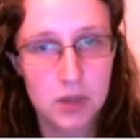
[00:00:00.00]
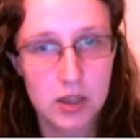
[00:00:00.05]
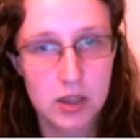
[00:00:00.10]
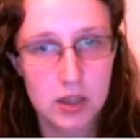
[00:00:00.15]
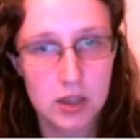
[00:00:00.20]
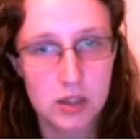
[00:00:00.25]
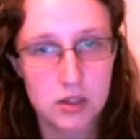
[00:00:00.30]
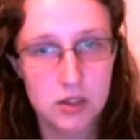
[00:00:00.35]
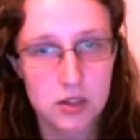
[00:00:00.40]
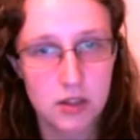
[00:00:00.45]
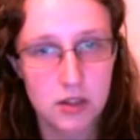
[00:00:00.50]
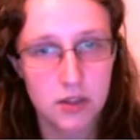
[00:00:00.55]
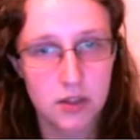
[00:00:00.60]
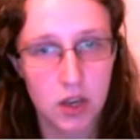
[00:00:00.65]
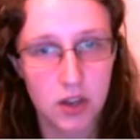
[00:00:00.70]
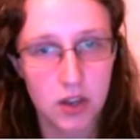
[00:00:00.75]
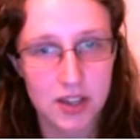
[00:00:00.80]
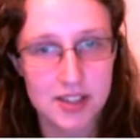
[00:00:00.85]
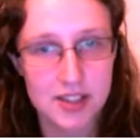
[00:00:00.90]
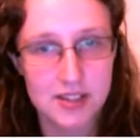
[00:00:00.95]
Because if you
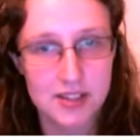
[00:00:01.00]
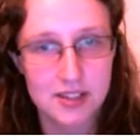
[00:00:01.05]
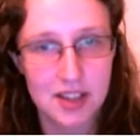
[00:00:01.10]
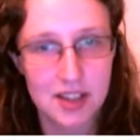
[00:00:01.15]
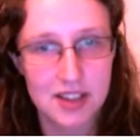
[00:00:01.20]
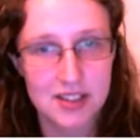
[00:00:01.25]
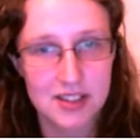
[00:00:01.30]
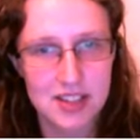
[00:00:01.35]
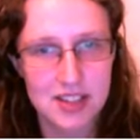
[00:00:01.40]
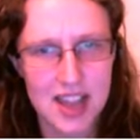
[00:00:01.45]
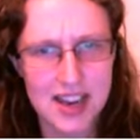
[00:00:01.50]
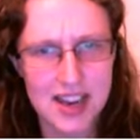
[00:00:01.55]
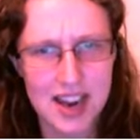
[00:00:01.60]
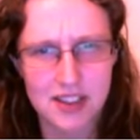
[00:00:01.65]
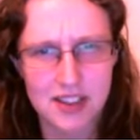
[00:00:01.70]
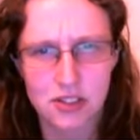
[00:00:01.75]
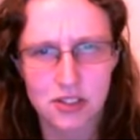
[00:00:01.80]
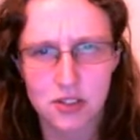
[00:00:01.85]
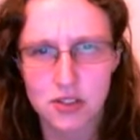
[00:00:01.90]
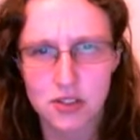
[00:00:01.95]
look, it's like Z
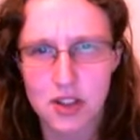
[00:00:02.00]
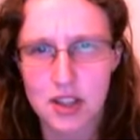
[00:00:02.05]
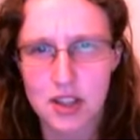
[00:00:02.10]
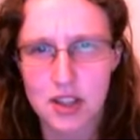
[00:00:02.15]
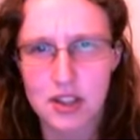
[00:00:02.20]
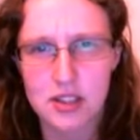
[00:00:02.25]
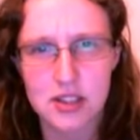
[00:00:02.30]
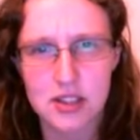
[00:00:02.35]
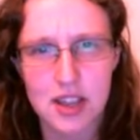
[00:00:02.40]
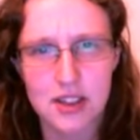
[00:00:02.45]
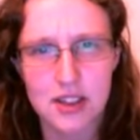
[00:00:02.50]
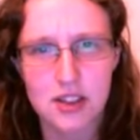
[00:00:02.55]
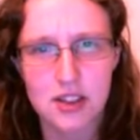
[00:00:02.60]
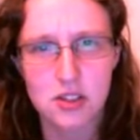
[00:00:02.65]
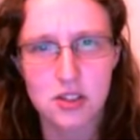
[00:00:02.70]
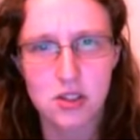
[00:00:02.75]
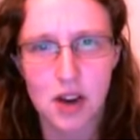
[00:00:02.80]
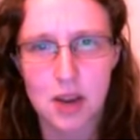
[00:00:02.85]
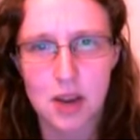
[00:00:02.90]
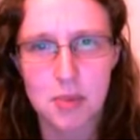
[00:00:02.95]
angles, I think is how they
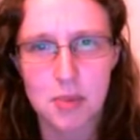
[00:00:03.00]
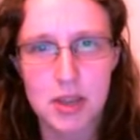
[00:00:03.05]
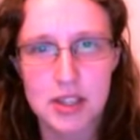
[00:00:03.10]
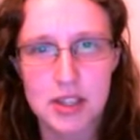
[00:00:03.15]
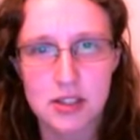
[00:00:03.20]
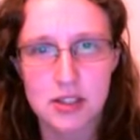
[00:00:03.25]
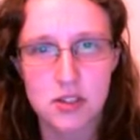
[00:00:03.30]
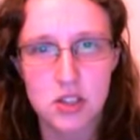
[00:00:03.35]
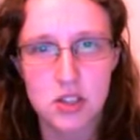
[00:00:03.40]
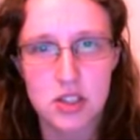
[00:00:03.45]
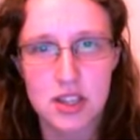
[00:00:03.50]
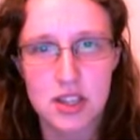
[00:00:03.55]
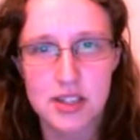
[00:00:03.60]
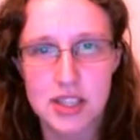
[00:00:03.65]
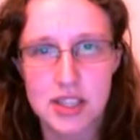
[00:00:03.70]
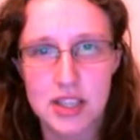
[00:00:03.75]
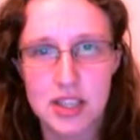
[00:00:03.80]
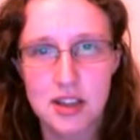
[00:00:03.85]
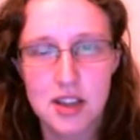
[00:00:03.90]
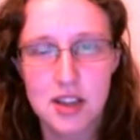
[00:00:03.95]
describe it at
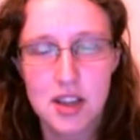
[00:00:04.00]
GCSE,